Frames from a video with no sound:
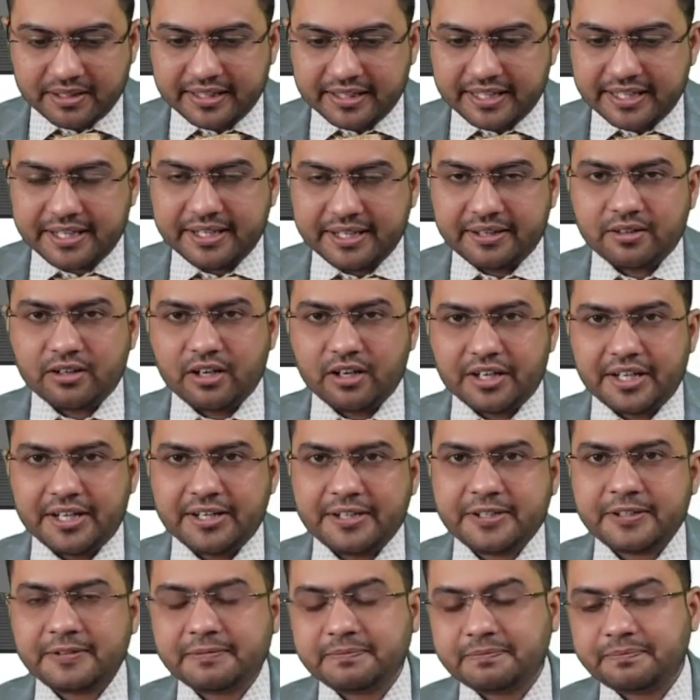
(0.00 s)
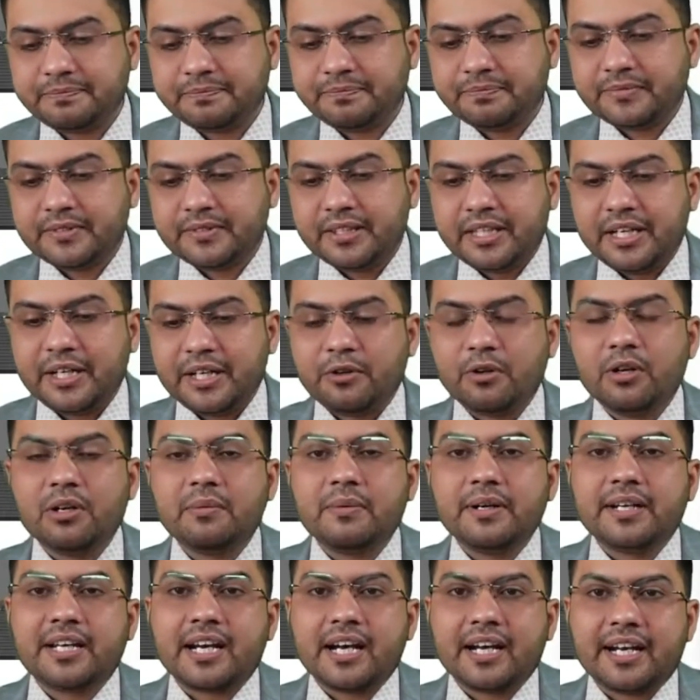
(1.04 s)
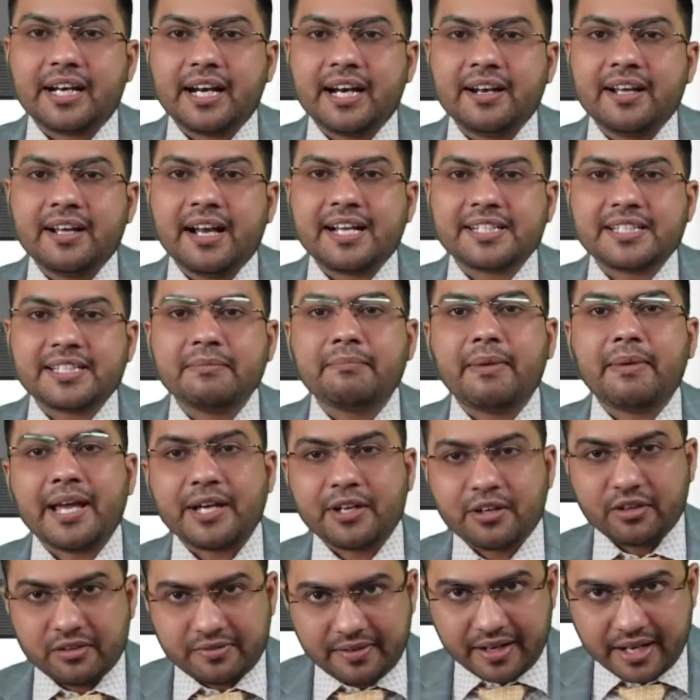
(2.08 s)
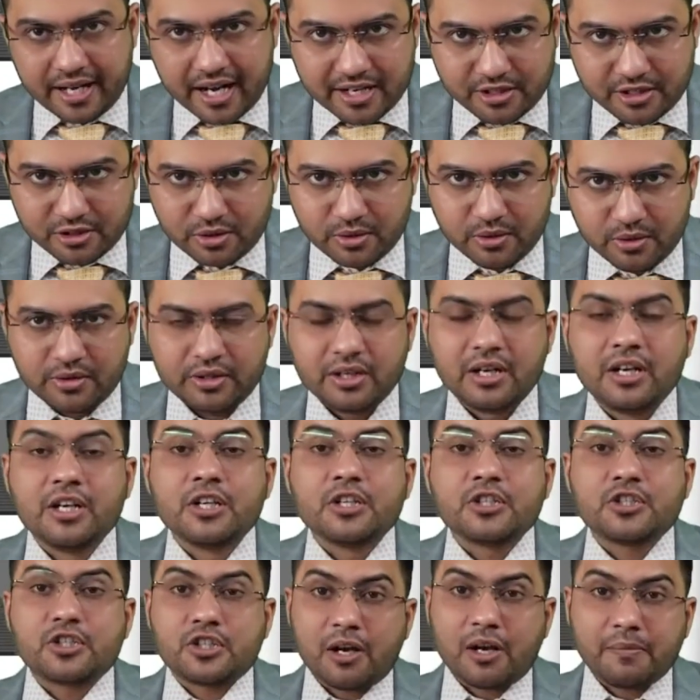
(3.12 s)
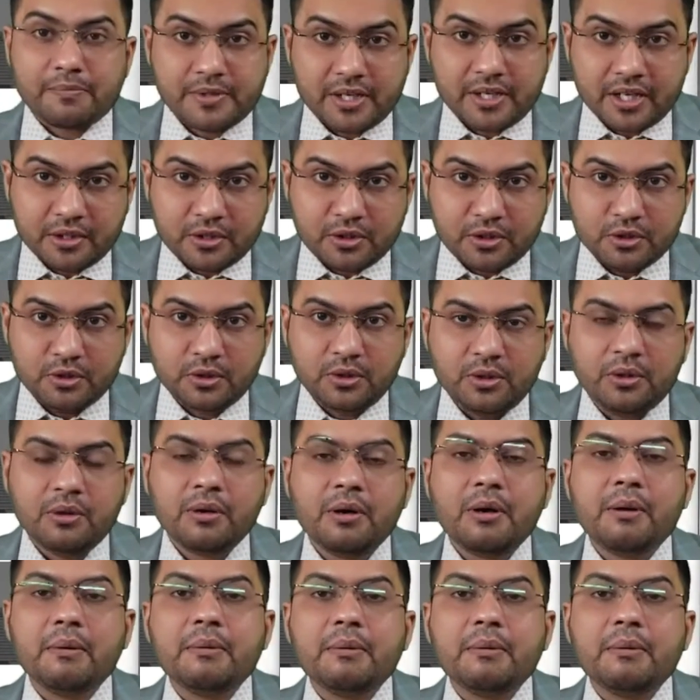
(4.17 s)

Get it? Got it? It will be treated as a microfinance loan, subject to